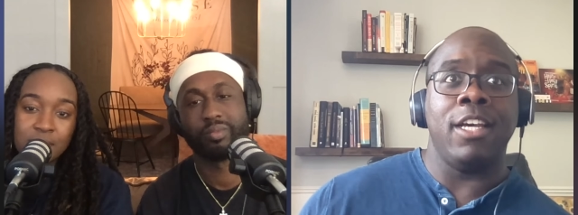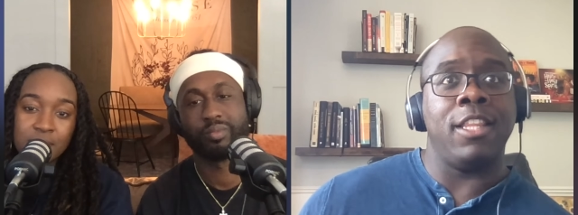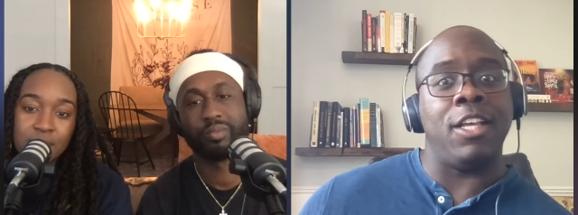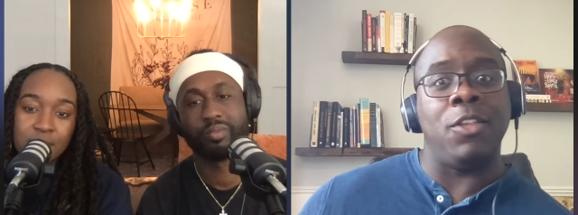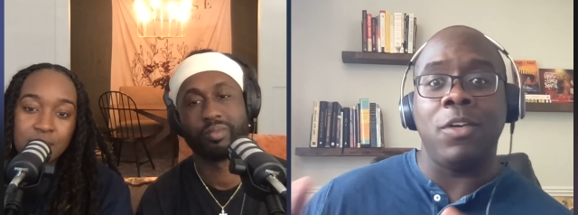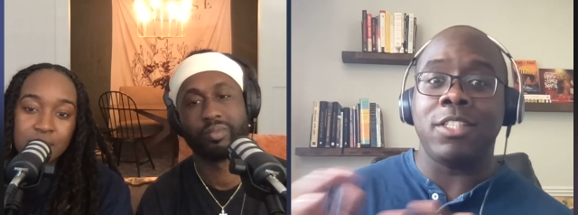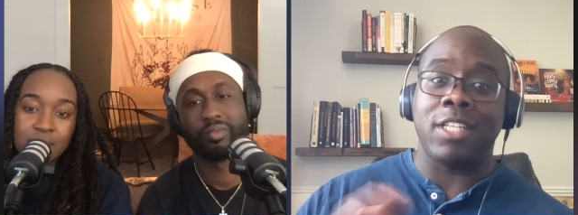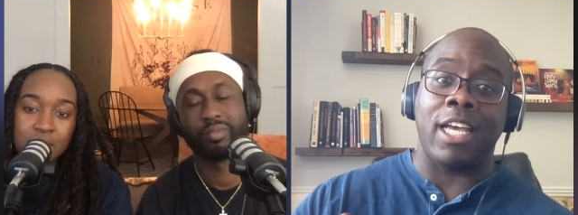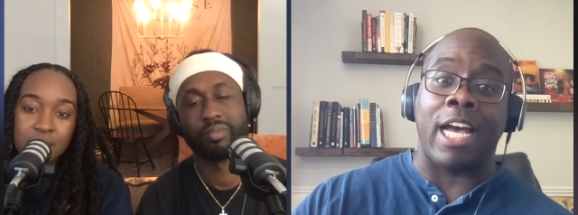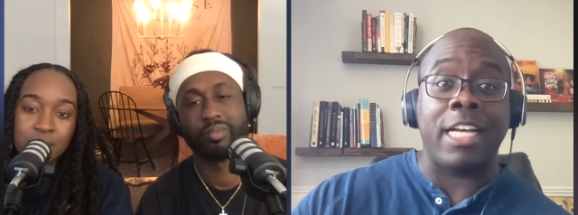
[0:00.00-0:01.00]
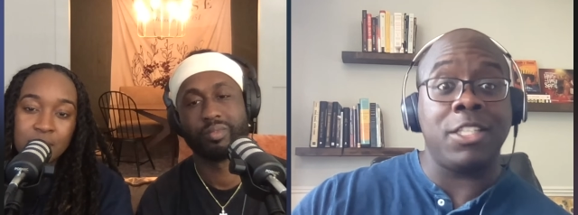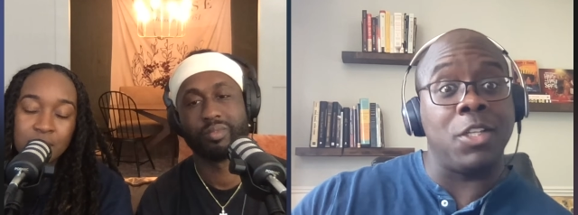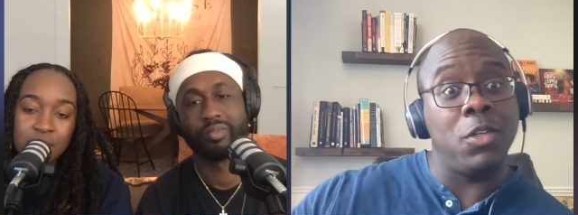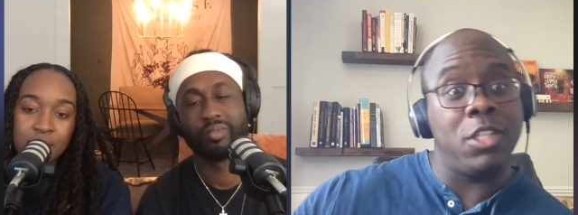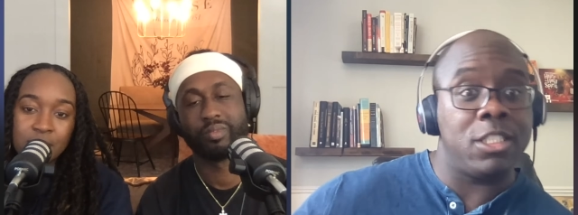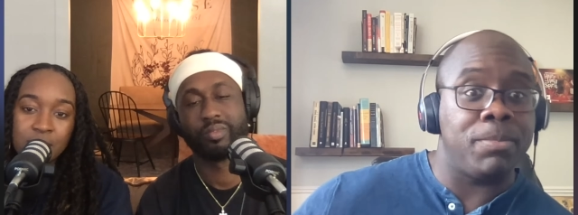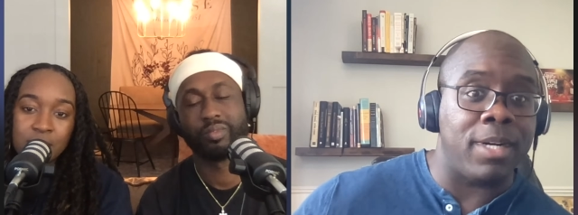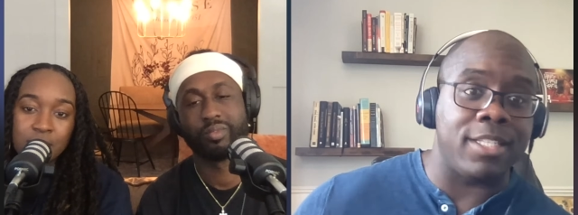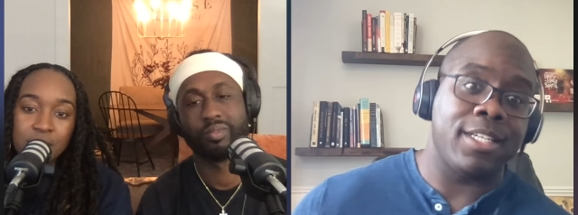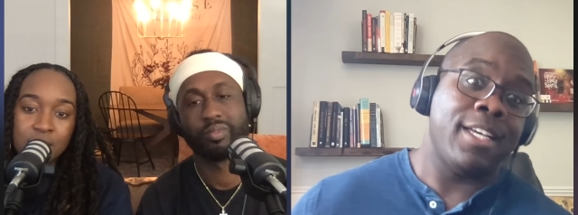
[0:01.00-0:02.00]
Speaker 1: then you can say, I sold this
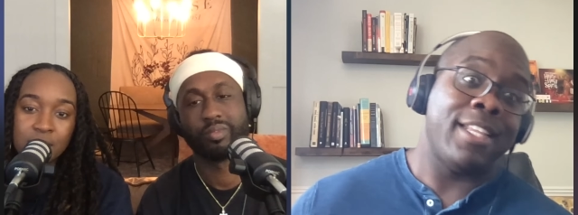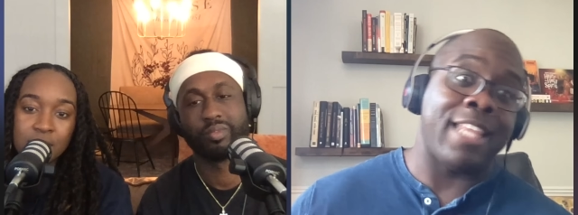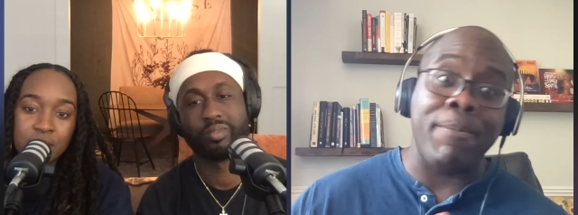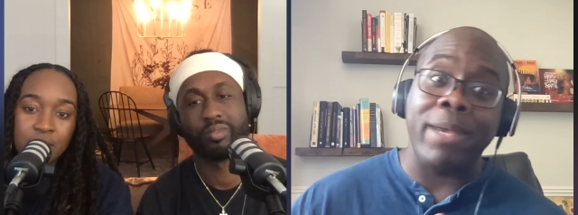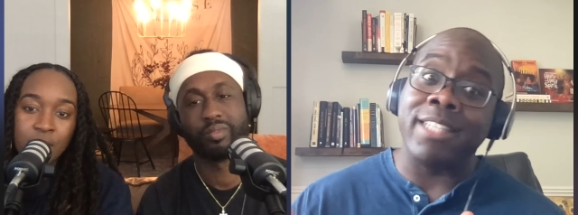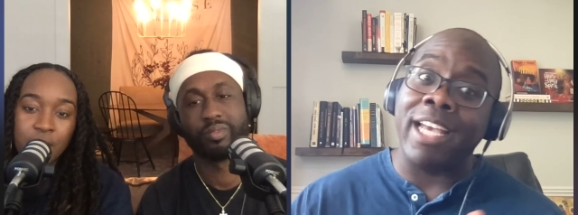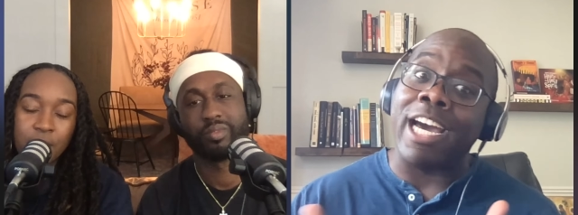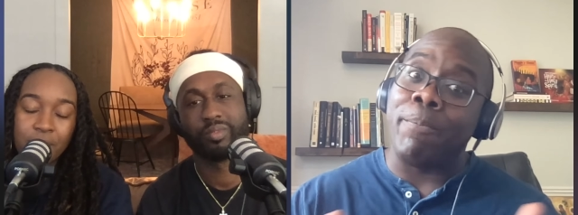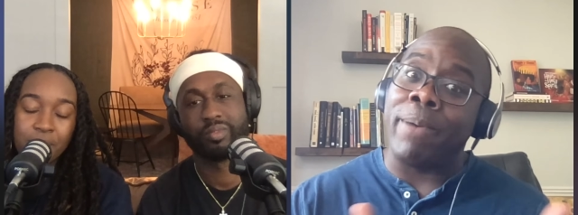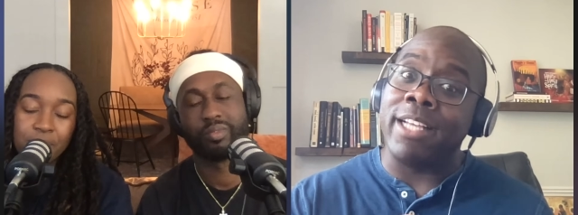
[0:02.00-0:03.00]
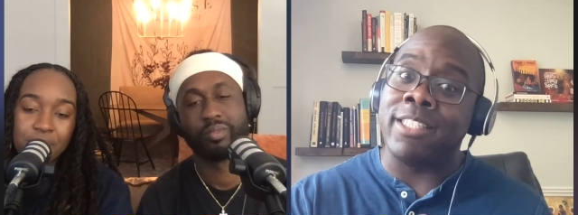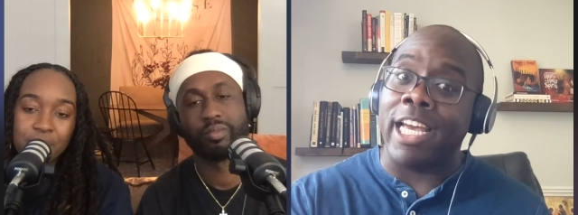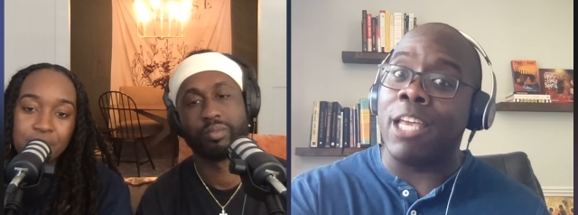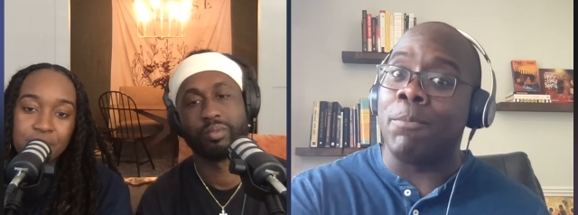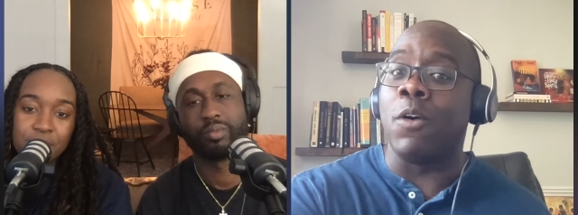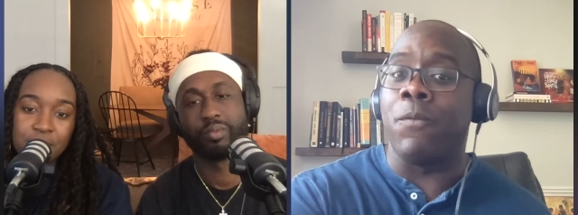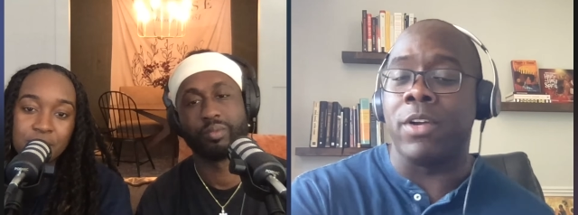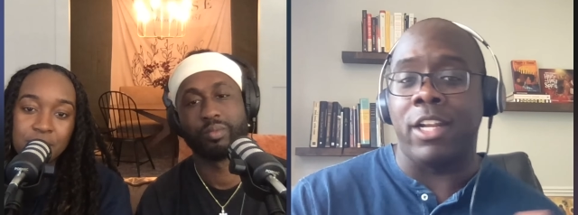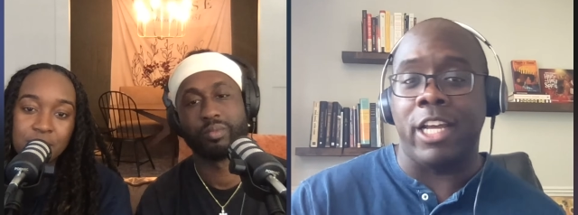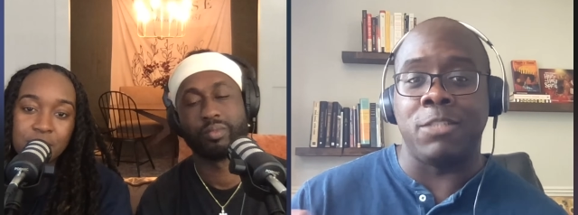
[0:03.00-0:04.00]
much. That yeah. means they got to pay Jackie more for
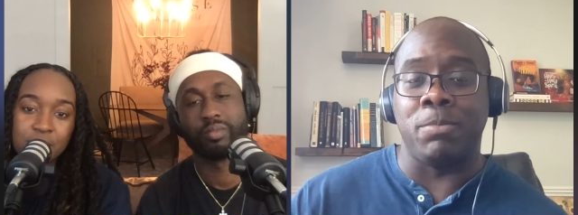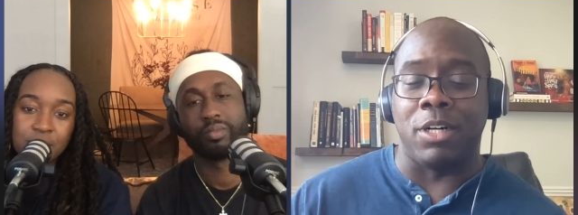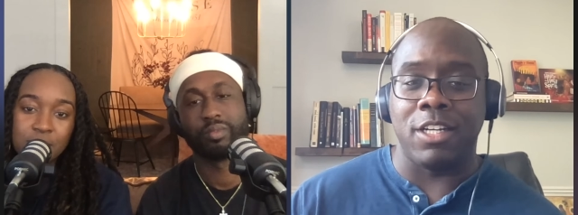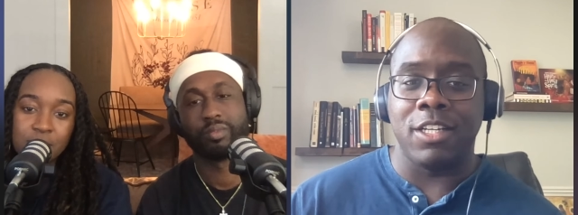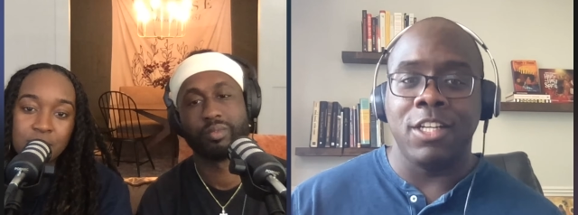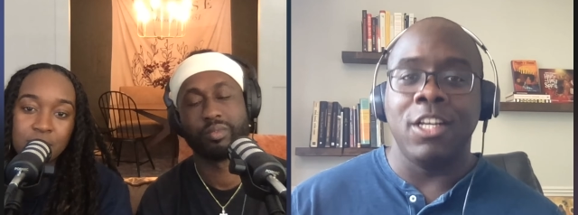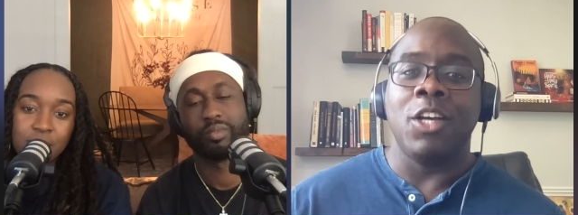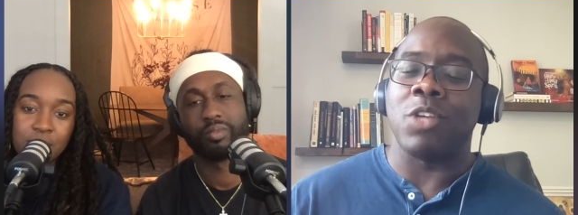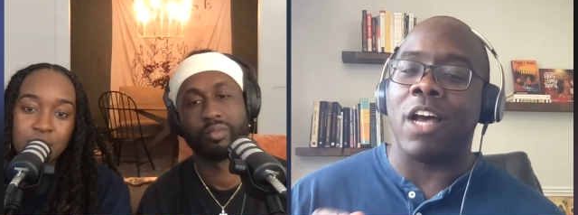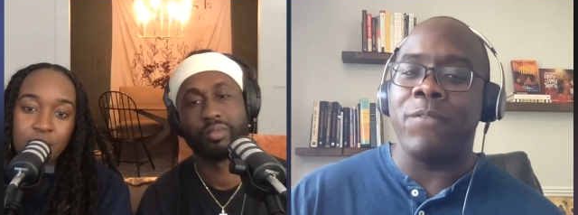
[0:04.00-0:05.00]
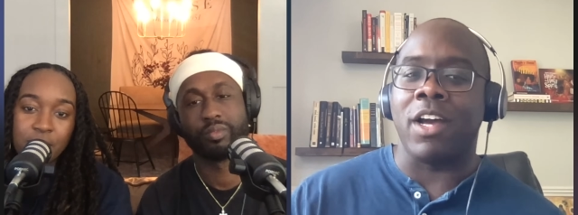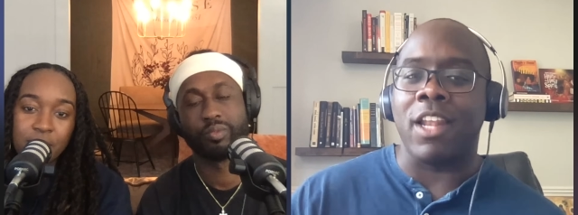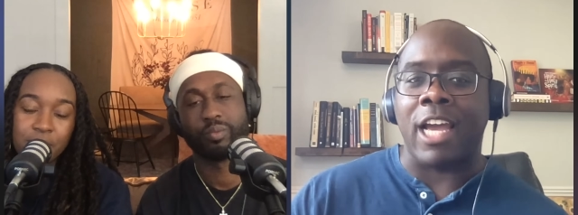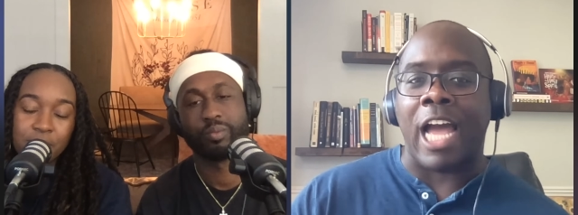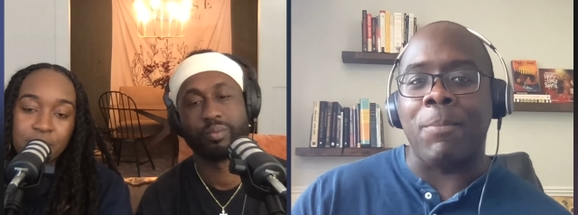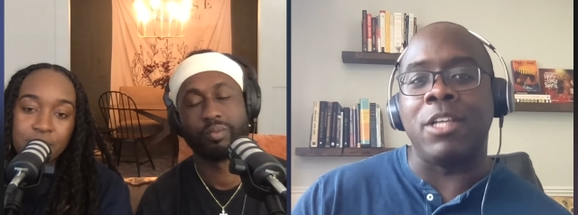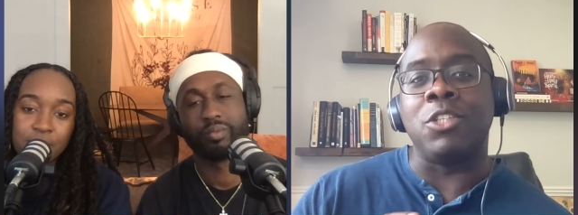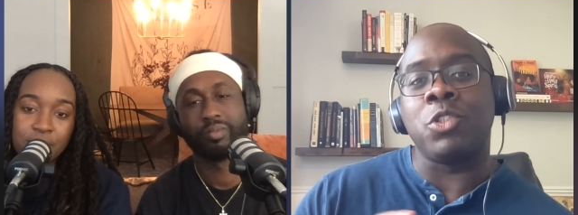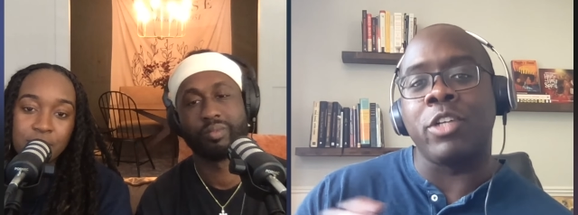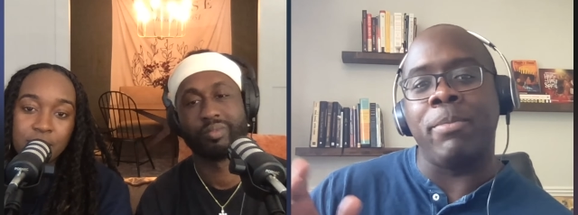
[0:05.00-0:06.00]
the next book. Yeah. So I feel like I'm
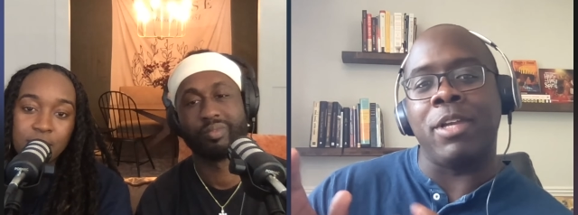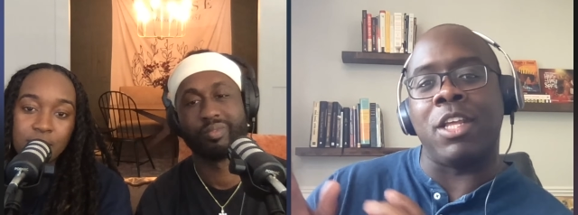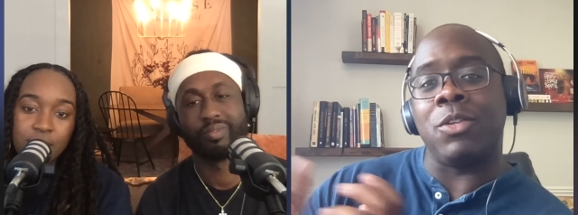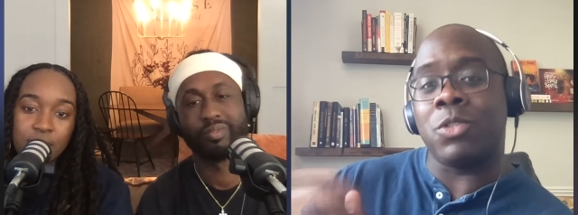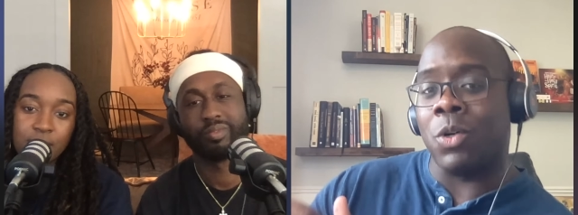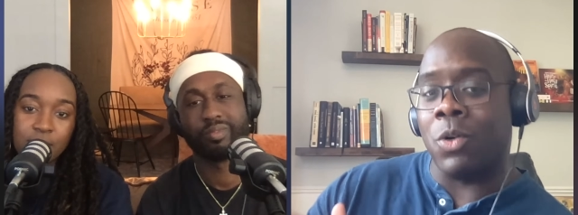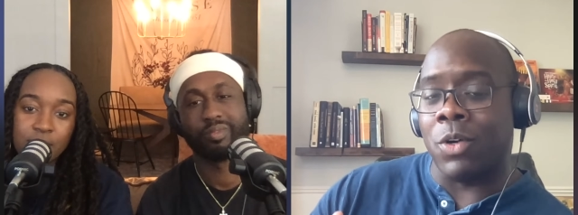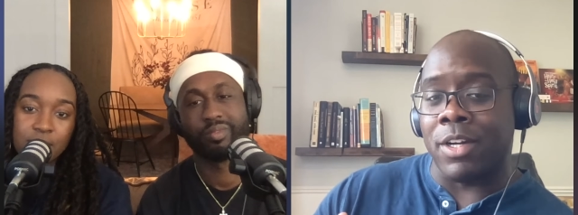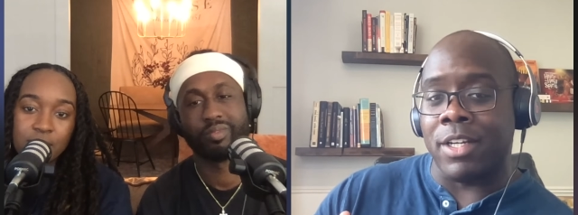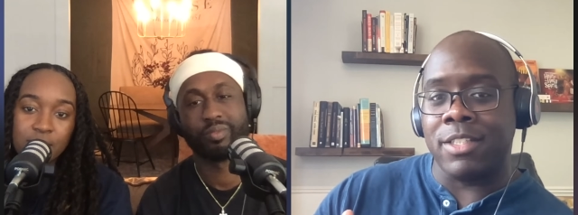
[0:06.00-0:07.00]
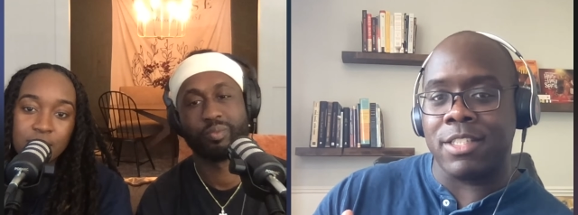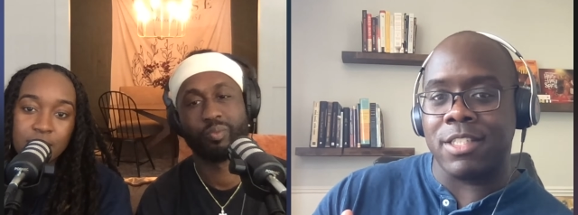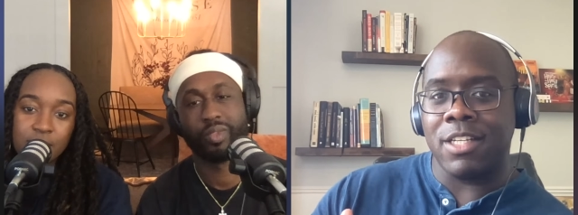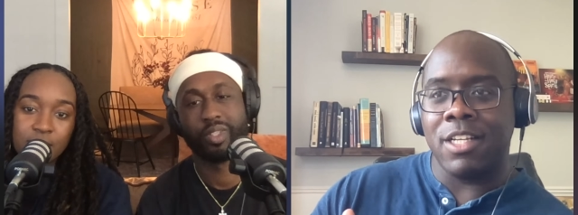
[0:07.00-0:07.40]
contributing towards